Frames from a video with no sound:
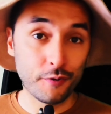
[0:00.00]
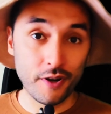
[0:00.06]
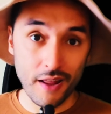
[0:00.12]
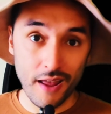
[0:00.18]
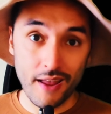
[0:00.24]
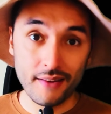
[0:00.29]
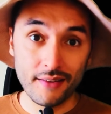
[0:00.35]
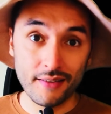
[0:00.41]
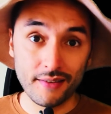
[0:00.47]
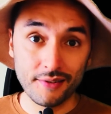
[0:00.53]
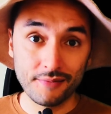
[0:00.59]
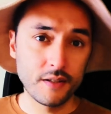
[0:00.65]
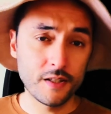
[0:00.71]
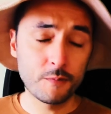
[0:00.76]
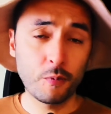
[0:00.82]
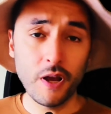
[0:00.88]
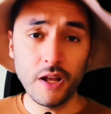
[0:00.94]
for that. The
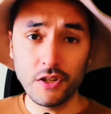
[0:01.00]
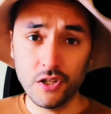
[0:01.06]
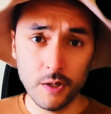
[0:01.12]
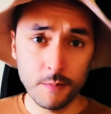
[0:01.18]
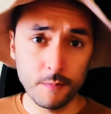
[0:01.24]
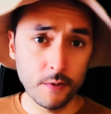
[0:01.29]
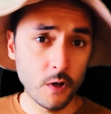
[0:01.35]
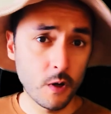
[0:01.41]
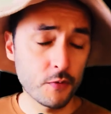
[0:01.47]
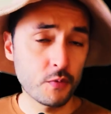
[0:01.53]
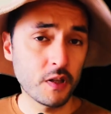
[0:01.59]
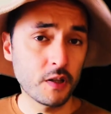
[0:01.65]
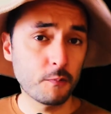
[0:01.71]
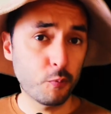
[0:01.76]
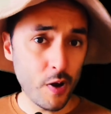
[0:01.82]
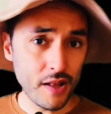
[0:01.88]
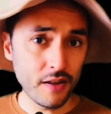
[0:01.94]
spreadsheet comes
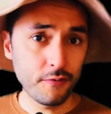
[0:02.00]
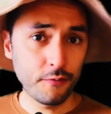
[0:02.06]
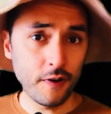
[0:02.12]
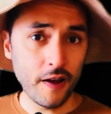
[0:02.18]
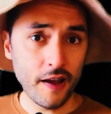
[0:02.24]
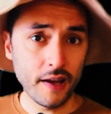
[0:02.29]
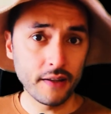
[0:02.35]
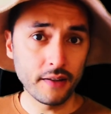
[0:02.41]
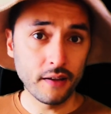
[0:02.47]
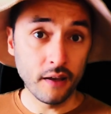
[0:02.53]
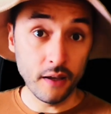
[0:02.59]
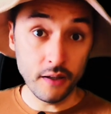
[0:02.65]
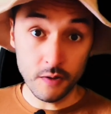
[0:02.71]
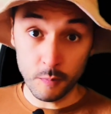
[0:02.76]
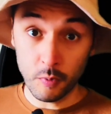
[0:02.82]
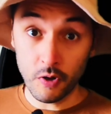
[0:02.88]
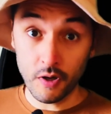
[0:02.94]
with predefined
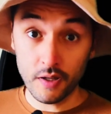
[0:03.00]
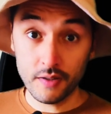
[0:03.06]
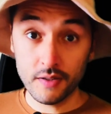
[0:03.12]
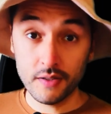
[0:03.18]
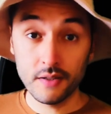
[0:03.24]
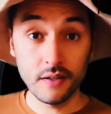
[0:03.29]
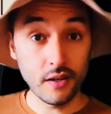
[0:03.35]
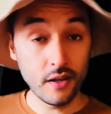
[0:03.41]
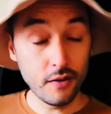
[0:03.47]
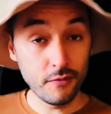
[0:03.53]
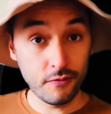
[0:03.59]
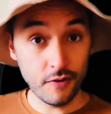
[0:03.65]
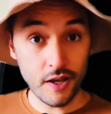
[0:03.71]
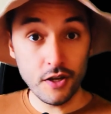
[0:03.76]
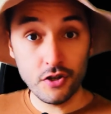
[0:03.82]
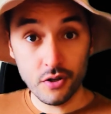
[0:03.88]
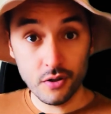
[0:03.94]
hit points,
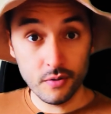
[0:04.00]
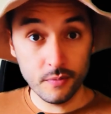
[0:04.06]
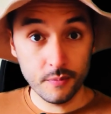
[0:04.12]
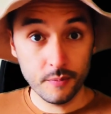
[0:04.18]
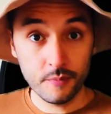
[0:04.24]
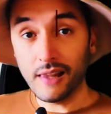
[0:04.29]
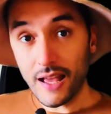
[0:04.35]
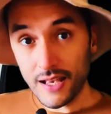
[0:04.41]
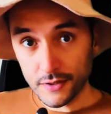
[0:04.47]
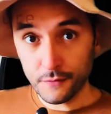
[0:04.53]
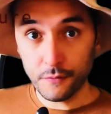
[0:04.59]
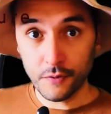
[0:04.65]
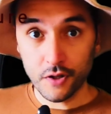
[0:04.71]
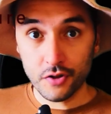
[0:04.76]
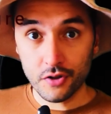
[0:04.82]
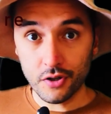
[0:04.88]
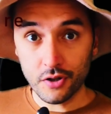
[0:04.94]
evasion, class
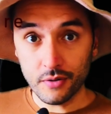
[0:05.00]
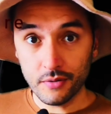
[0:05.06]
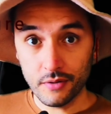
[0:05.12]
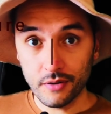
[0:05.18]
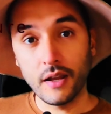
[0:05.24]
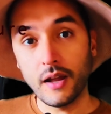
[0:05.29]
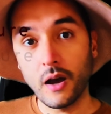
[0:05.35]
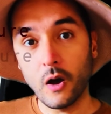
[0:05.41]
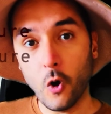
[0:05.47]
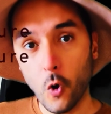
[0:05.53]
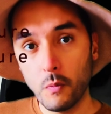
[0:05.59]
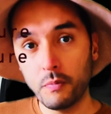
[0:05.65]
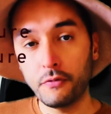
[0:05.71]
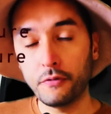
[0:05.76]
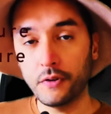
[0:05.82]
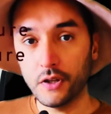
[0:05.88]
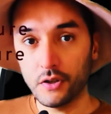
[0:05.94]
feature, and a
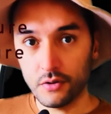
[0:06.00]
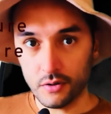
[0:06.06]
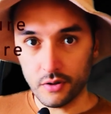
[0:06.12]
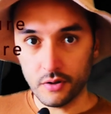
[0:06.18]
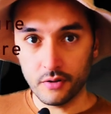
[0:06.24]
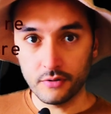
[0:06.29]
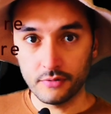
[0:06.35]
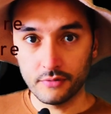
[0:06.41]
hope feature,